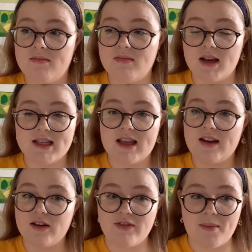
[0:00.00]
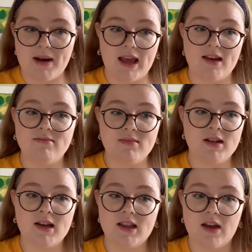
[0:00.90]
extended family,
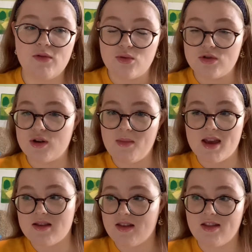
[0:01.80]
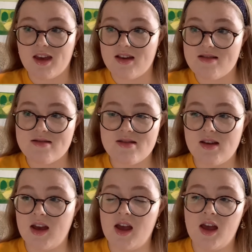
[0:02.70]
they've all done amazing things.
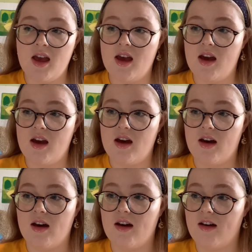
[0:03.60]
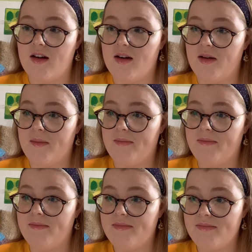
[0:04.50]
My
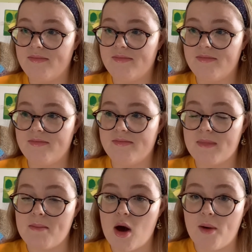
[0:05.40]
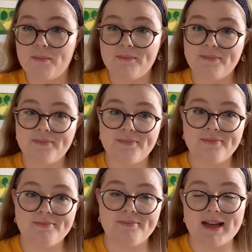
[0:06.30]
mum,
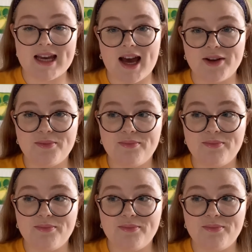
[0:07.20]
my dad,